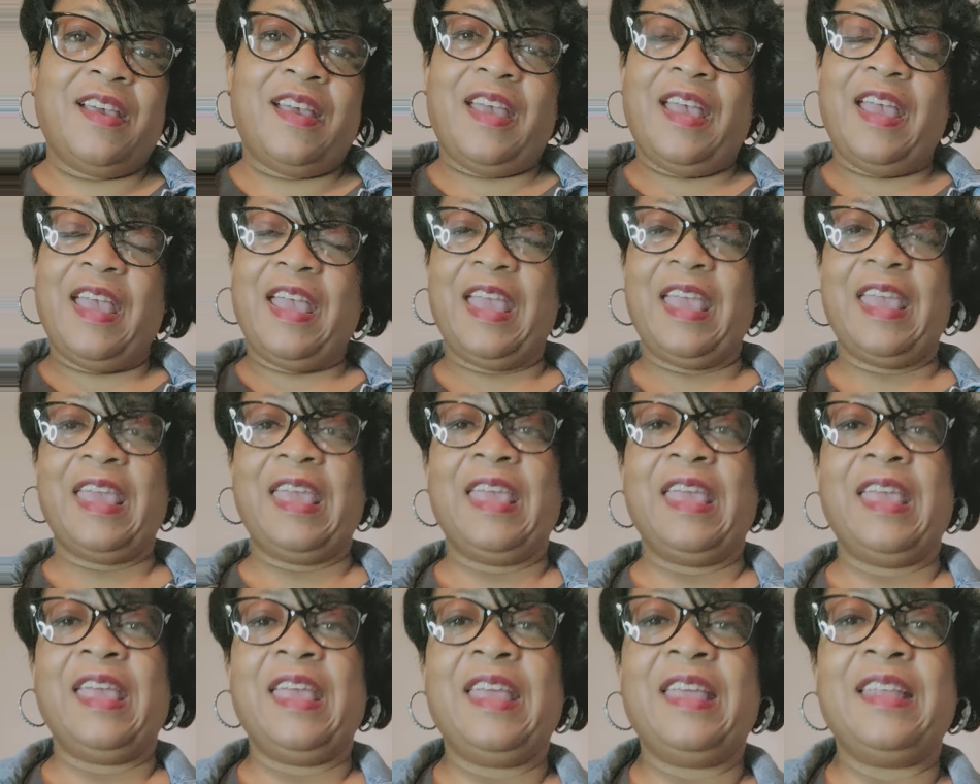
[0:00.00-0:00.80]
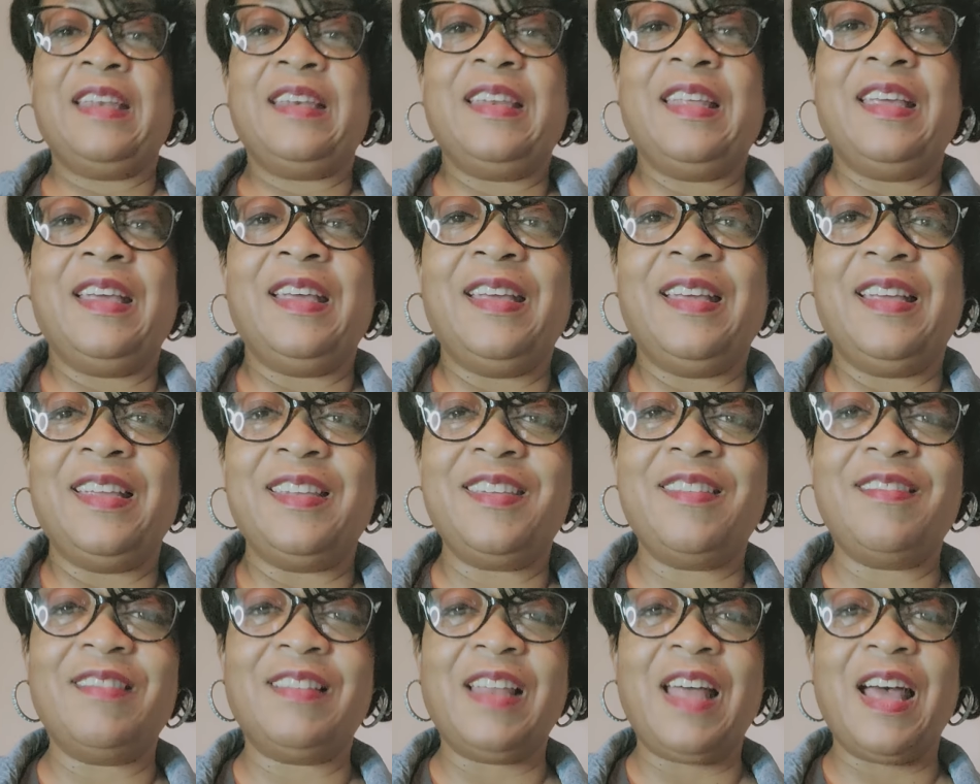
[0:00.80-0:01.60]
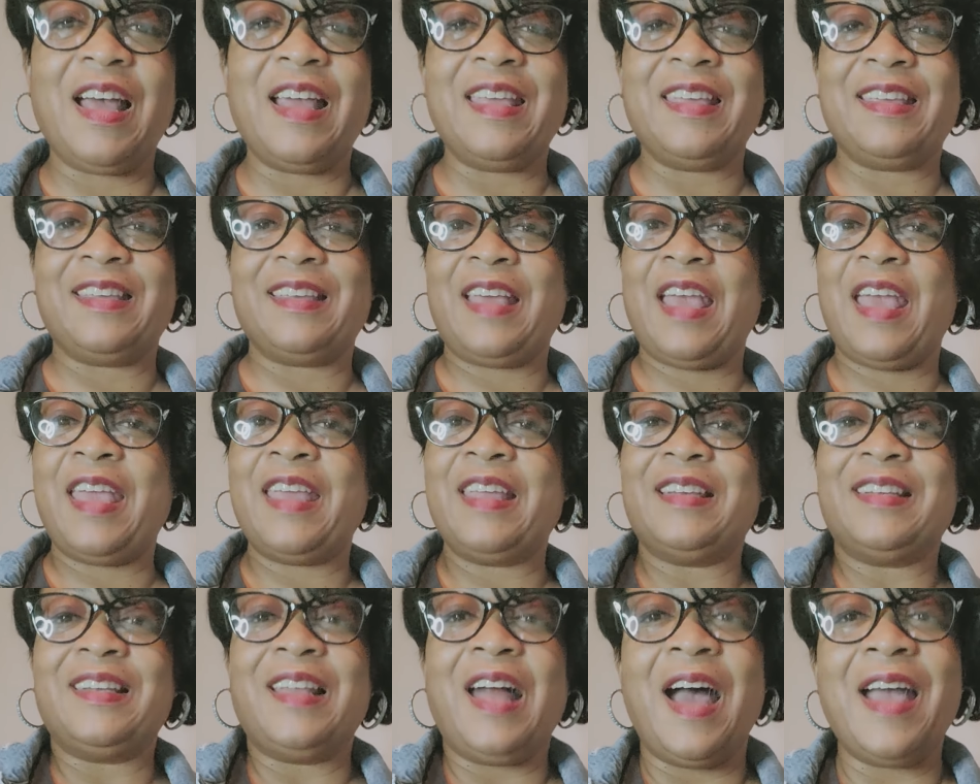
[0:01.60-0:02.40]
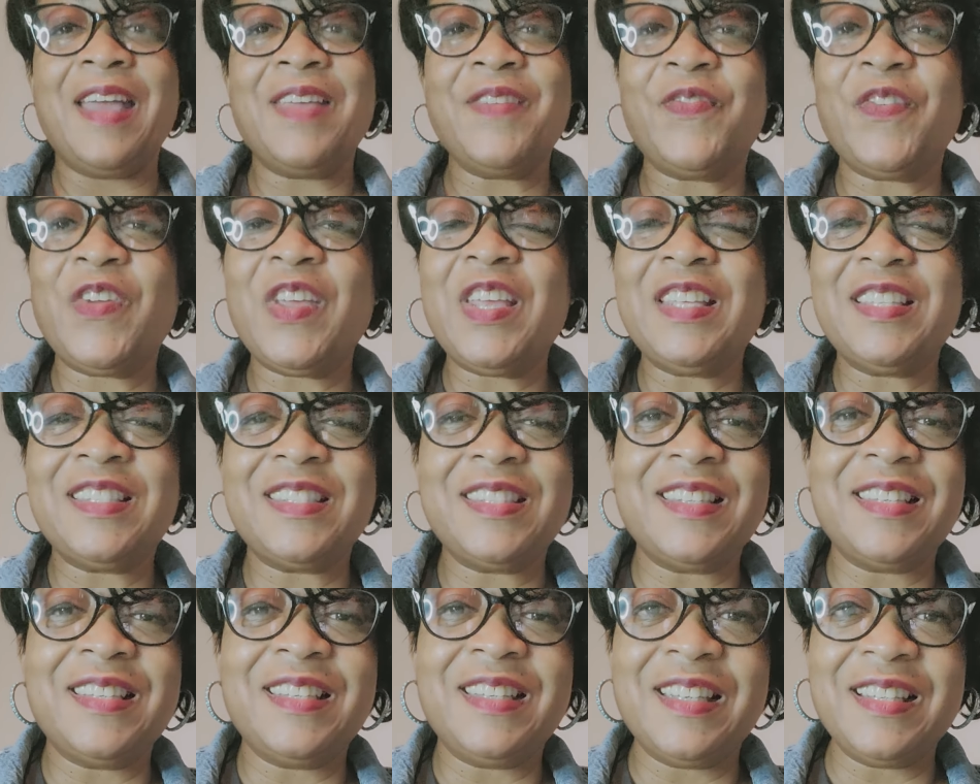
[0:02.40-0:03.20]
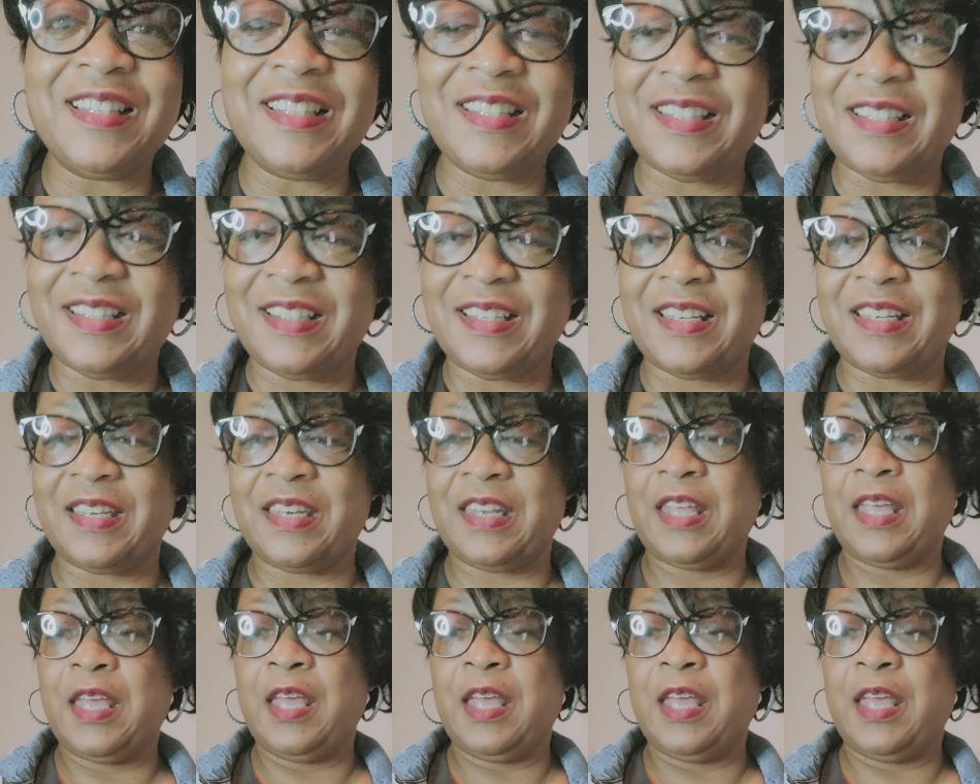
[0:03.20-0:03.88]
And you're like, hey, life is good.